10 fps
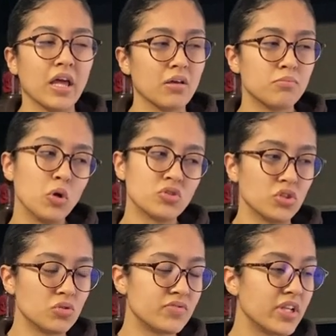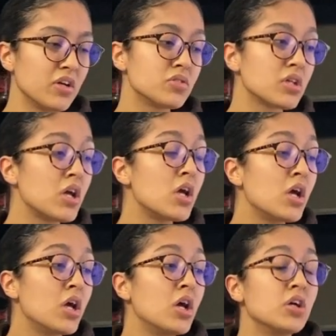like post those videos.
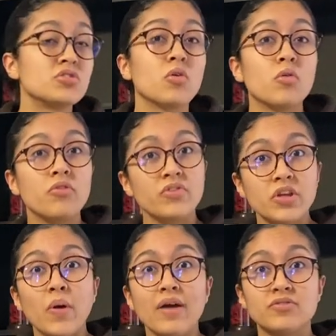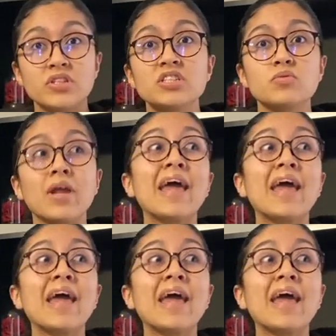So the video after this one,